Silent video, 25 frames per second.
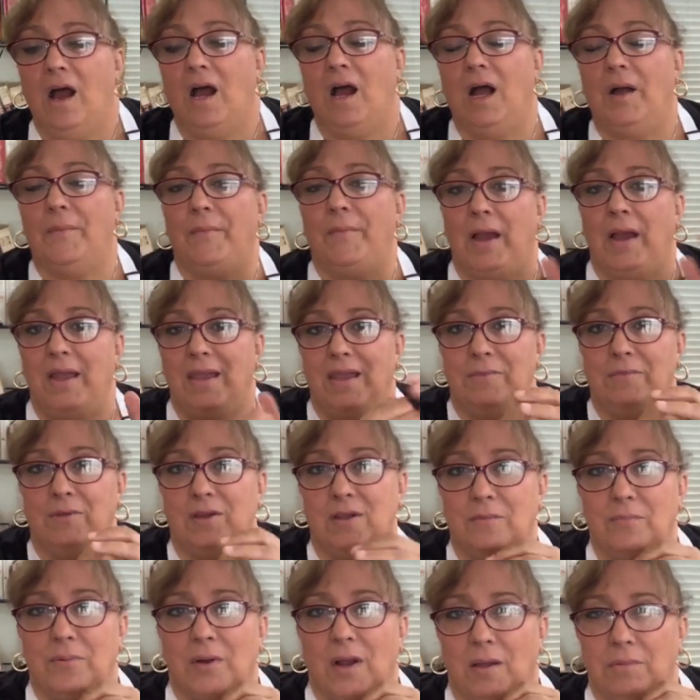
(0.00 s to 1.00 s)
Um, I
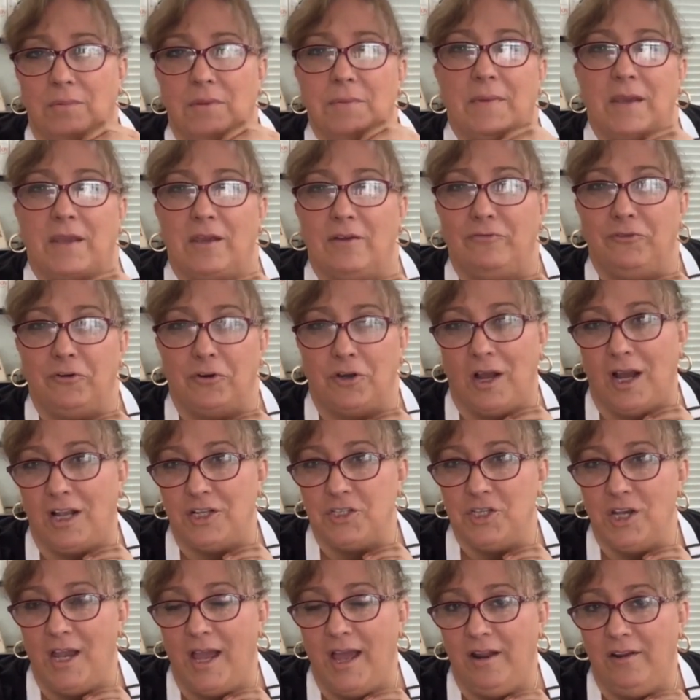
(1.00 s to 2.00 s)
am gonna probably make a
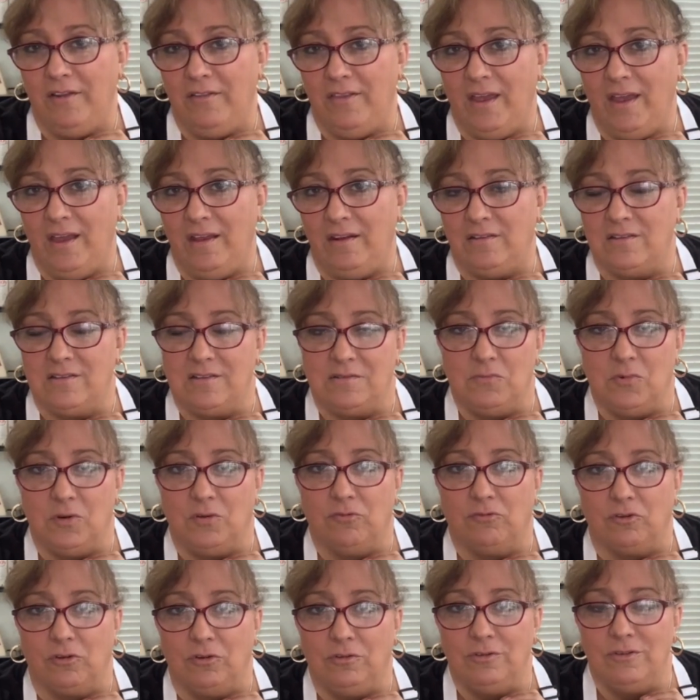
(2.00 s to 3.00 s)
focaccia out of that and
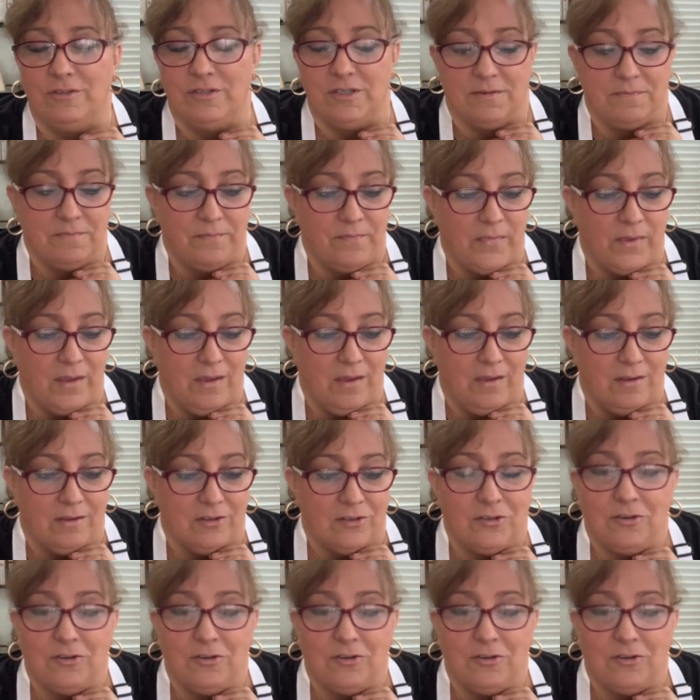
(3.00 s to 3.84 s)
some more rolls.